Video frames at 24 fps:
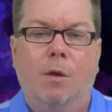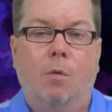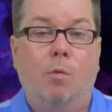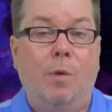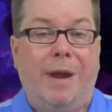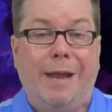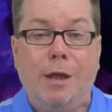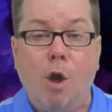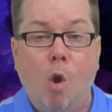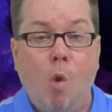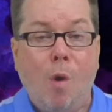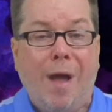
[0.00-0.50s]

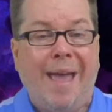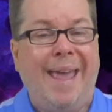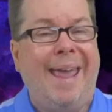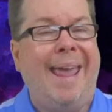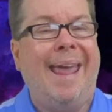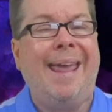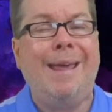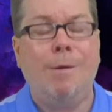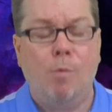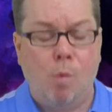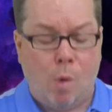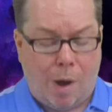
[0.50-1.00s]
we go
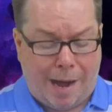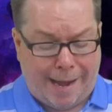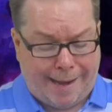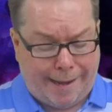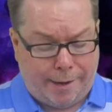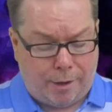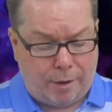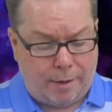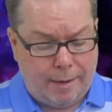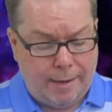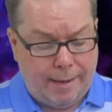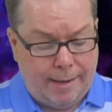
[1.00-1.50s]

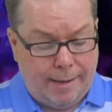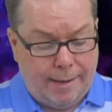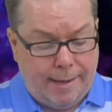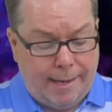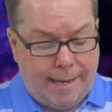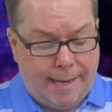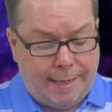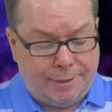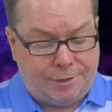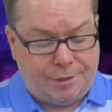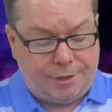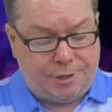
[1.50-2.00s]
haywire
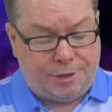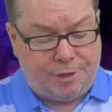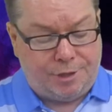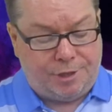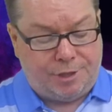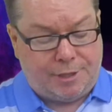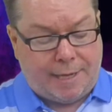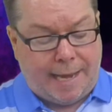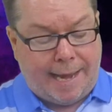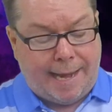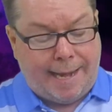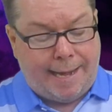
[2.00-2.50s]
as a
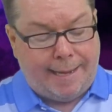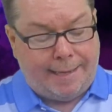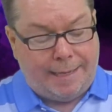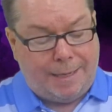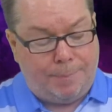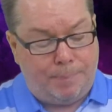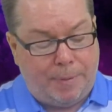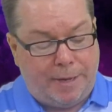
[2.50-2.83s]
society.